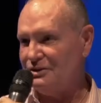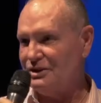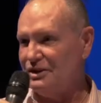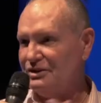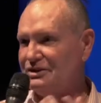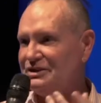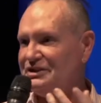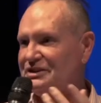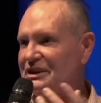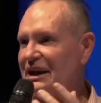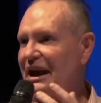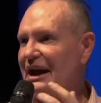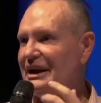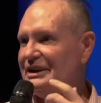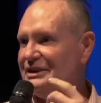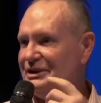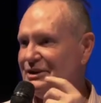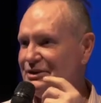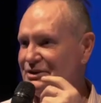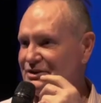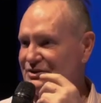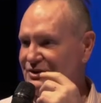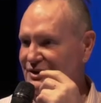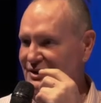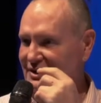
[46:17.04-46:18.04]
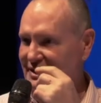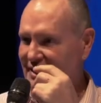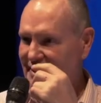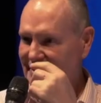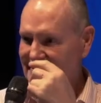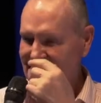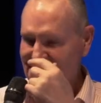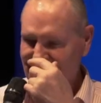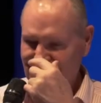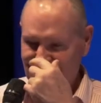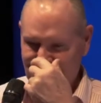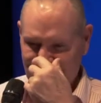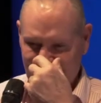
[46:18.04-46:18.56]
I was on Sky News for
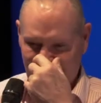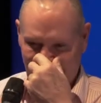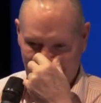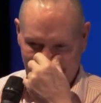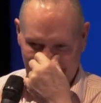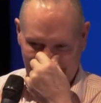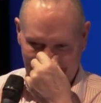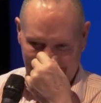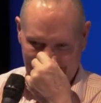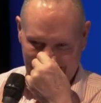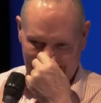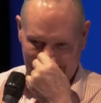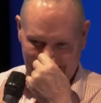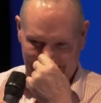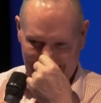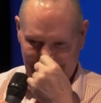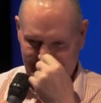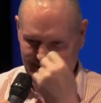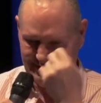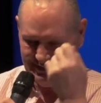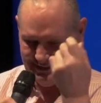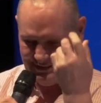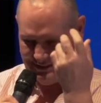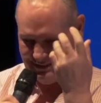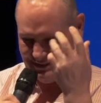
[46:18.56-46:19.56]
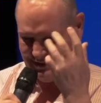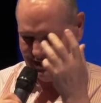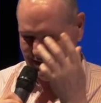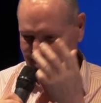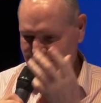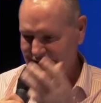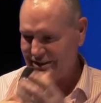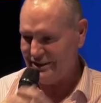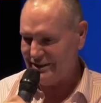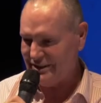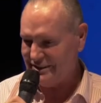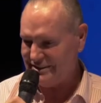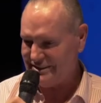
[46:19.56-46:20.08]
that, and then
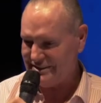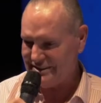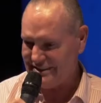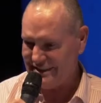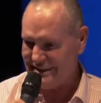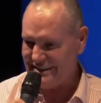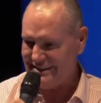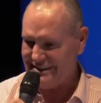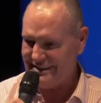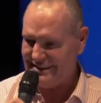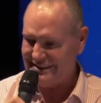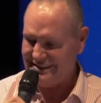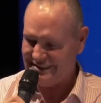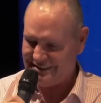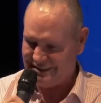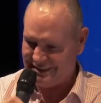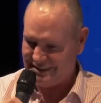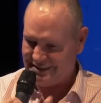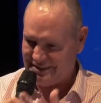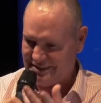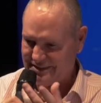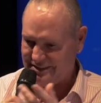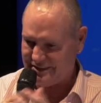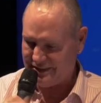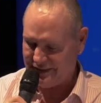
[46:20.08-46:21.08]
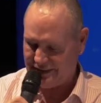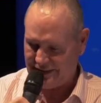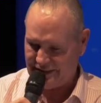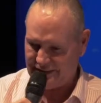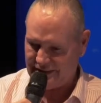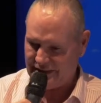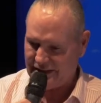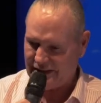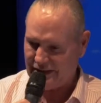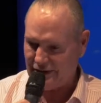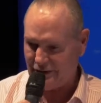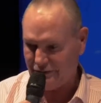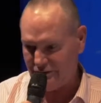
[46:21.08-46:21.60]
did another stint, and did a sit,
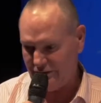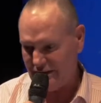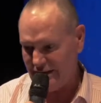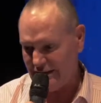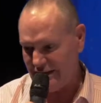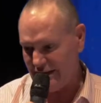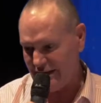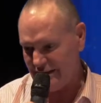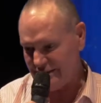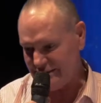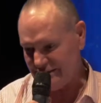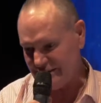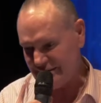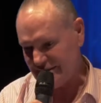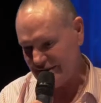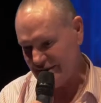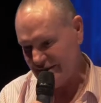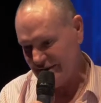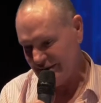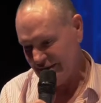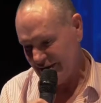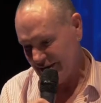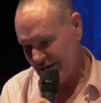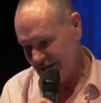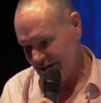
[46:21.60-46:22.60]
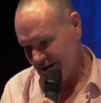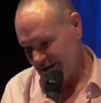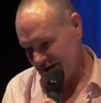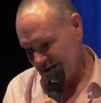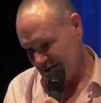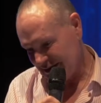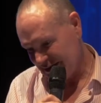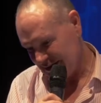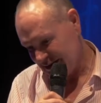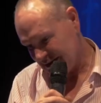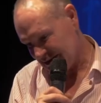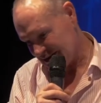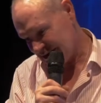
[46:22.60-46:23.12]
and then I realised,
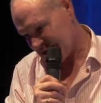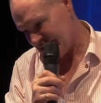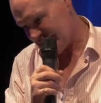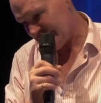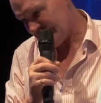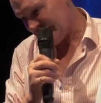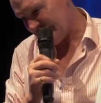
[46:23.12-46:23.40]
because